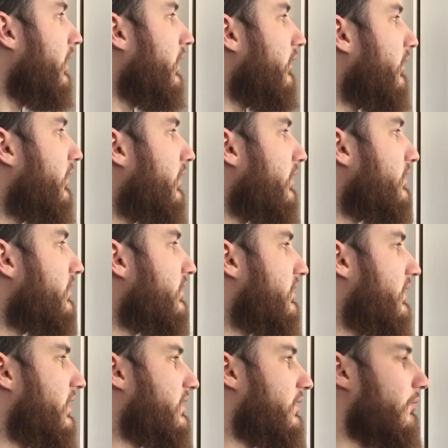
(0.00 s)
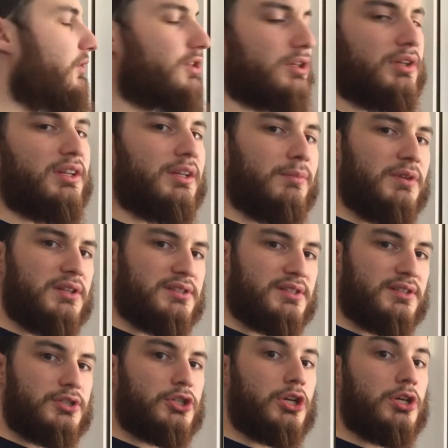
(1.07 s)
If it causes an acceleration, that means
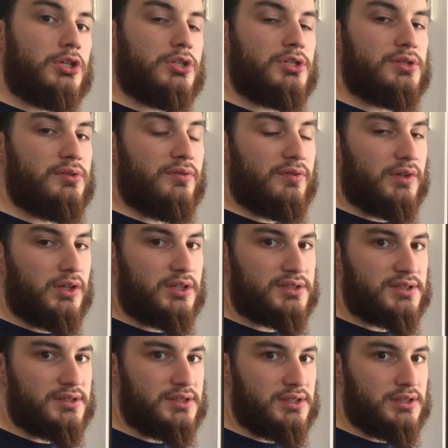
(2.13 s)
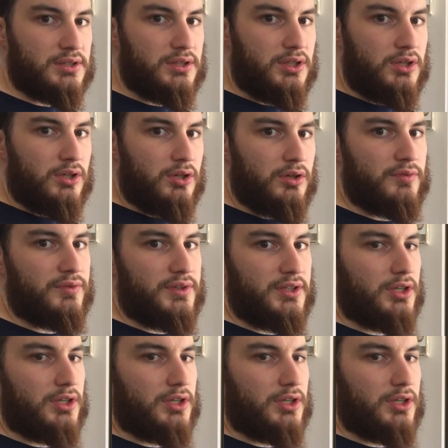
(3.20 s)
it changes the velocity of the